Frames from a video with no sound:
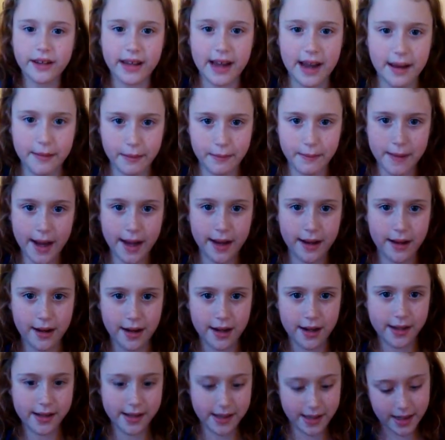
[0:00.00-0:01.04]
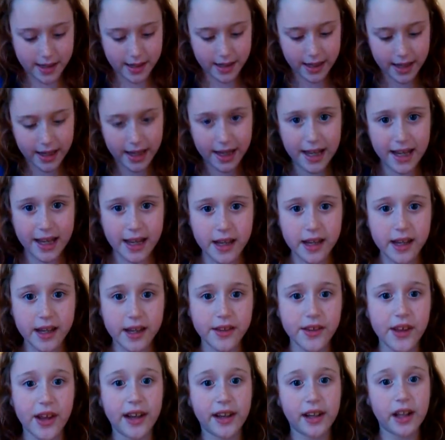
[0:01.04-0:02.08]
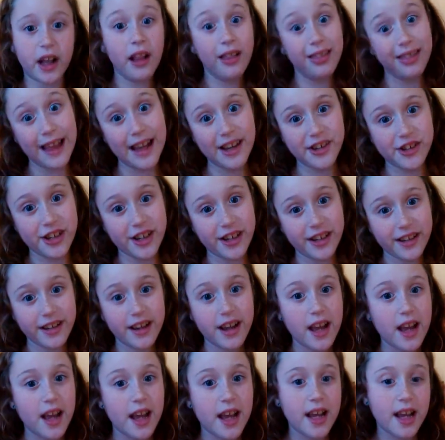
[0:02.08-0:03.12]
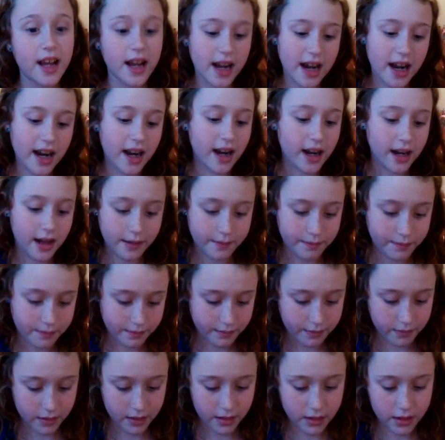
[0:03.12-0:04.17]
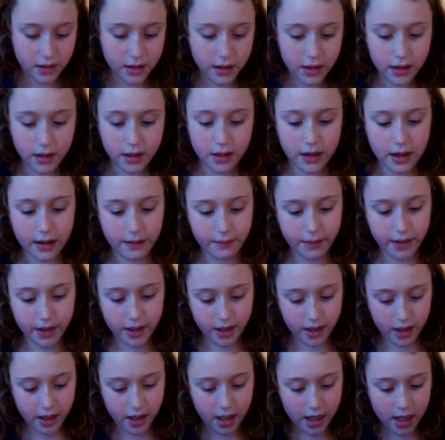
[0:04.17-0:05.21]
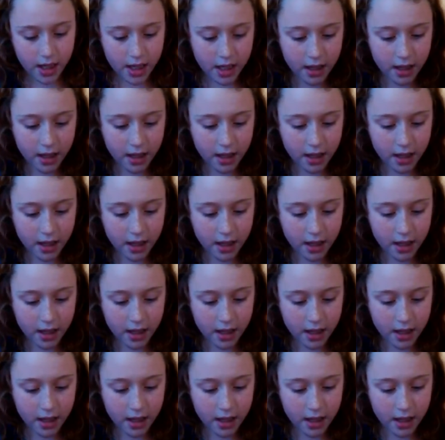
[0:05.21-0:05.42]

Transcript: dad of Minecraft. He is like a legend. I'm, I really,